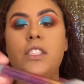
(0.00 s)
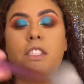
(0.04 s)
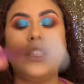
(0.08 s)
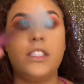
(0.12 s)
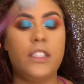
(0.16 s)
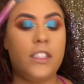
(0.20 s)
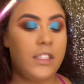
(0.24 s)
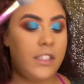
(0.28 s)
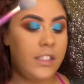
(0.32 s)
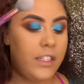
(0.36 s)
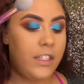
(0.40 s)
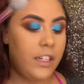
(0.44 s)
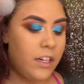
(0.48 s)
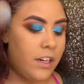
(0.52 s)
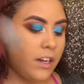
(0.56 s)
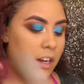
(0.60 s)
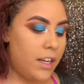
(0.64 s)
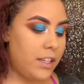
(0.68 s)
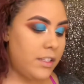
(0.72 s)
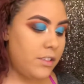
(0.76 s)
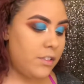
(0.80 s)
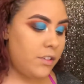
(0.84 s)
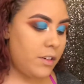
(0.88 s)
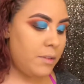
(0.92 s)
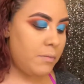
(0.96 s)
This is their
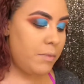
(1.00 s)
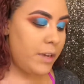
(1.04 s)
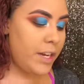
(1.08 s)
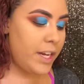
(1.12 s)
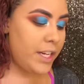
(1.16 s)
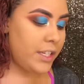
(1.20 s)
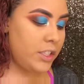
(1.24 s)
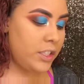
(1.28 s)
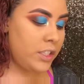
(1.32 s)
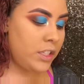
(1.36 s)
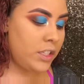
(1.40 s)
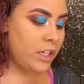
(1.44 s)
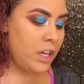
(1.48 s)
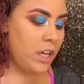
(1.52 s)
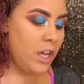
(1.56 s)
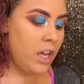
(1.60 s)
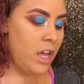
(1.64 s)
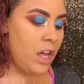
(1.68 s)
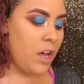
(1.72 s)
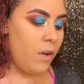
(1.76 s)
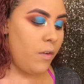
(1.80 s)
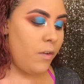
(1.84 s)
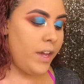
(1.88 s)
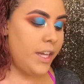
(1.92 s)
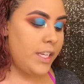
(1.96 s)
contour brush,
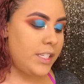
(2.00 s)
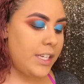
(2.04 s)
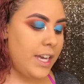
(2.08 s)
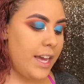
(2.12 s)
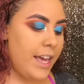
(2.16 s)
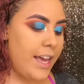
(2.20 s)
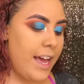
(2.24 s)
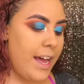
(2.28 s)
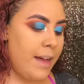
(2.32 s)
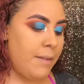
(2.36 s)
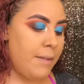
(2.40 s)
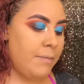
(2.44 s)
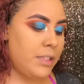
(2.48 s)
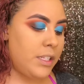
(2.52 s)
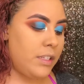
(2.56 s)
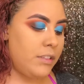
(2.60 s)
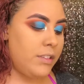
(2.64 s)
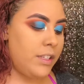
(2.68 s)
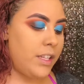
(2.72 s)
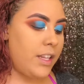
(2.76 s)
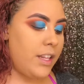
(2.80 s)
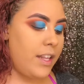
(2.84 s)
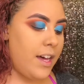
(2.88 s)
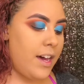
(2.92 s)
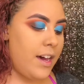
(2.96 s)
which I
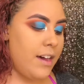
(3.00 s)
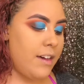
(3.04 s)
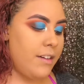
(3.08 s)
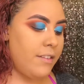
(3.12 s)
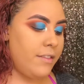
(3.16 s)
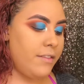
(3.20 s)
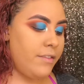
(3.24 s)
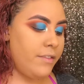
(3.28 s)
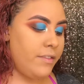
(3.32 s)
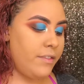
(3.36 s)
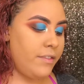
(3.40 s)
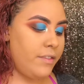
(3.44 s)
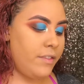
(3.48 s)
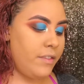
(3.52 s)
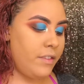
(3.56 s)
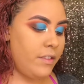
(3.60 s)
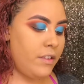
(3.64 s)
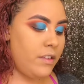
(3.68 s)
absolutely love.